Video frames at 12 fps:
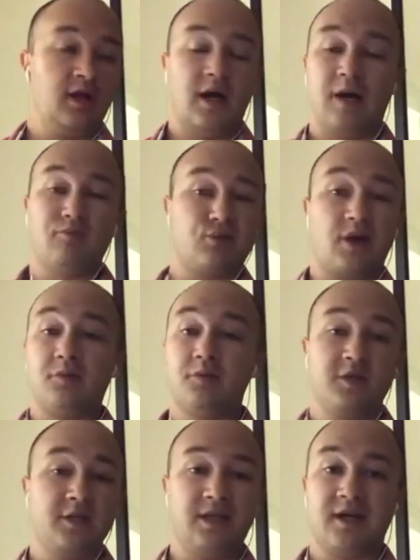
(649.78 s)
I'm
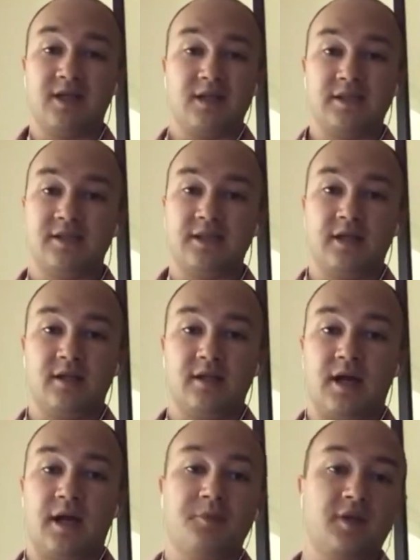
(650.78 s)
probably not going to sell it.
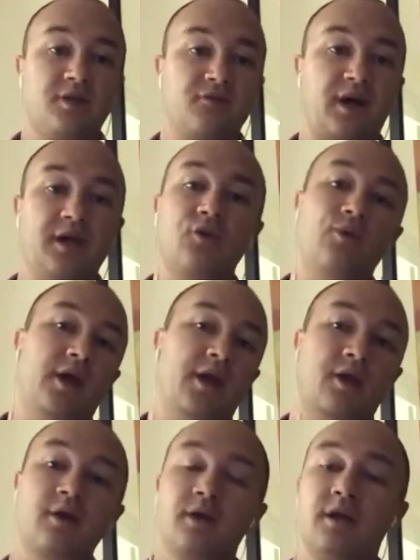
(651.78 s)
I'm going to find a
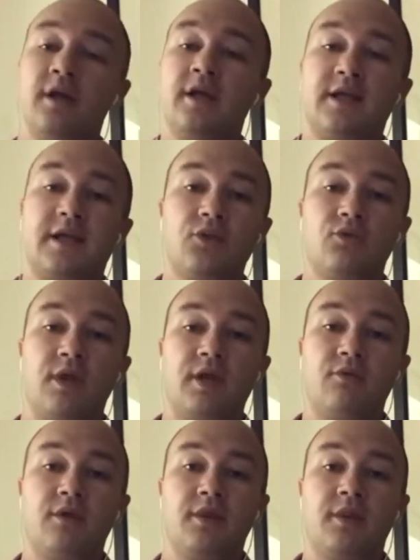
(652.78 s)
renter, get the
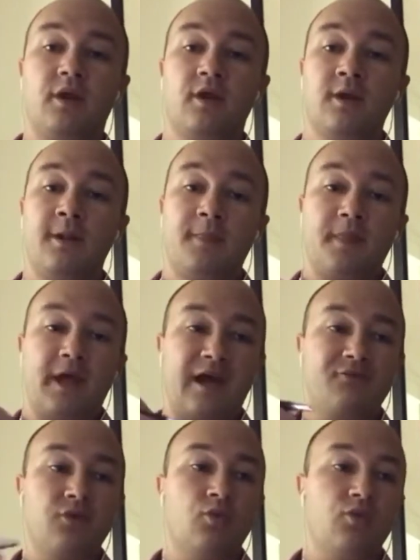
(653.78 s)
renter in there,
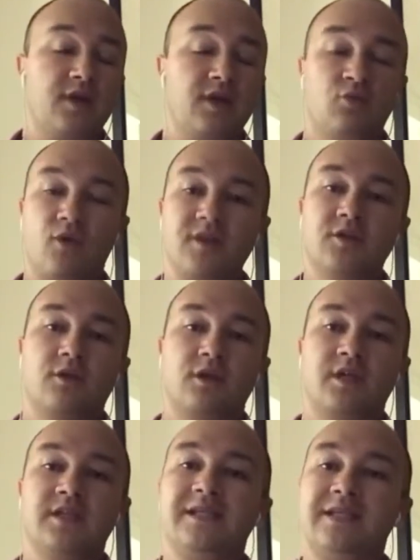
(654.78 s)
have the renter
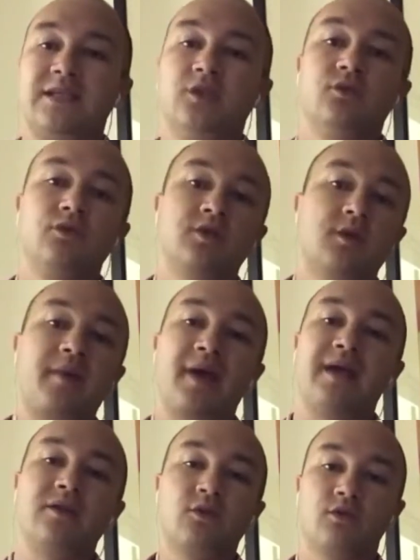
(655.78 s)
continue to
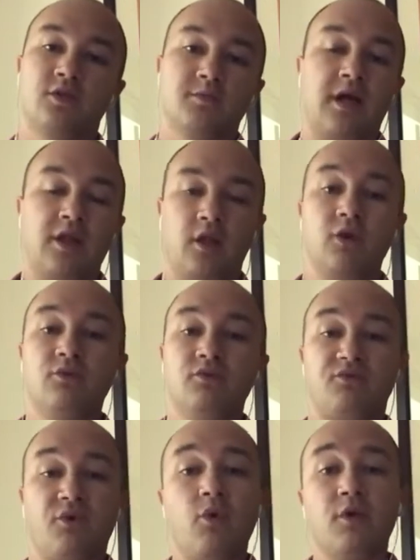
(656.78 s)
pay towards my loan
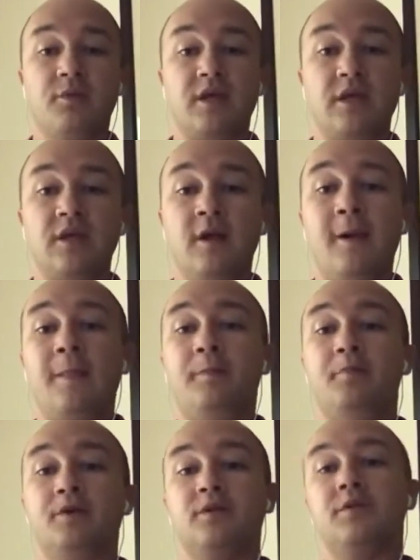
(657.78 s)
for me,
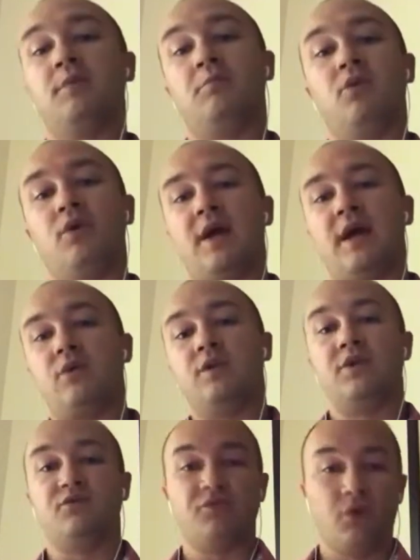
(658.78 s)
build up more
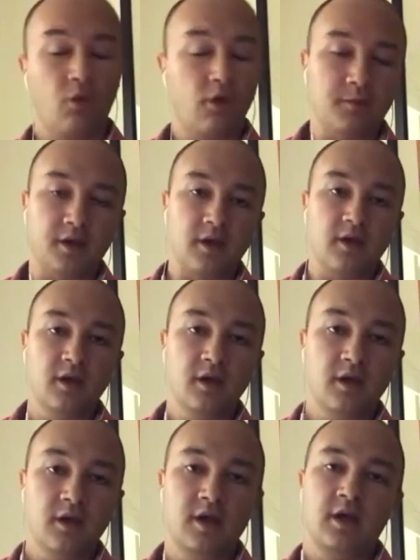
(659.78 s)
equity for me,
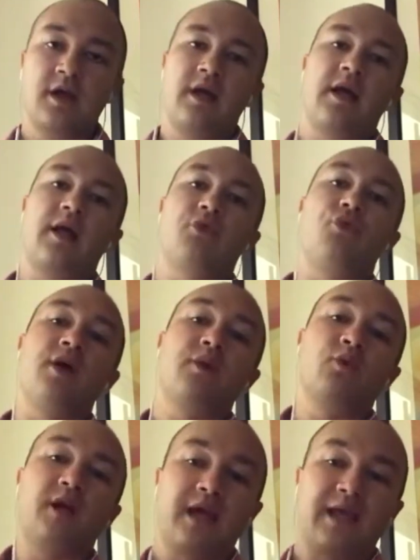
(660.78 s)
and
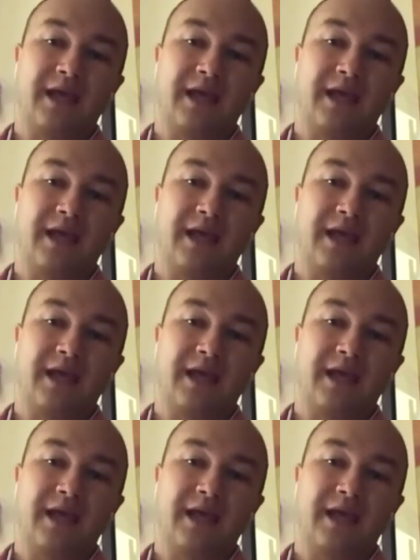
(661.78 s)
then when I